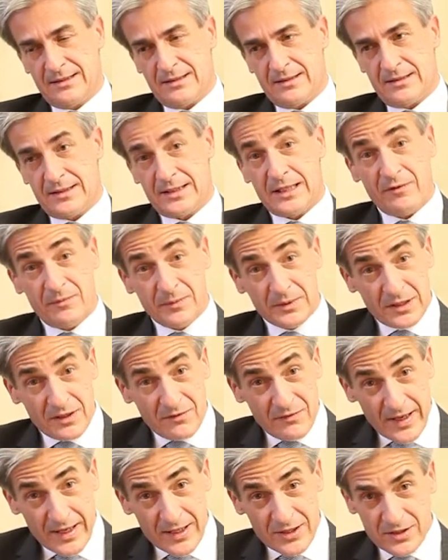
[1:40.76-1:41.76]

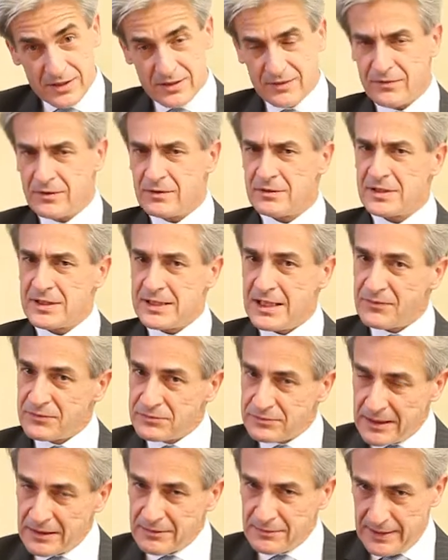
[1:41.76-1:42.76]
self-motivation, of course,
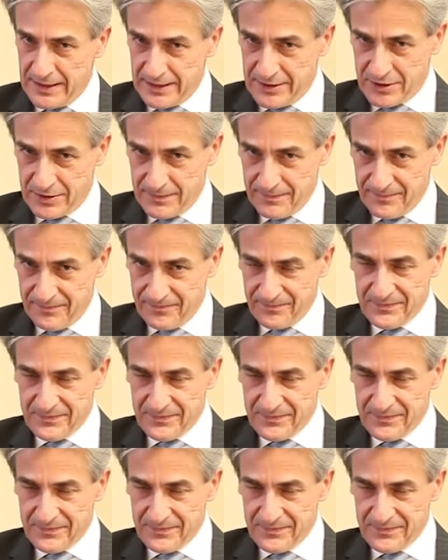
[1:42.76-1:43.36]
self-regulation,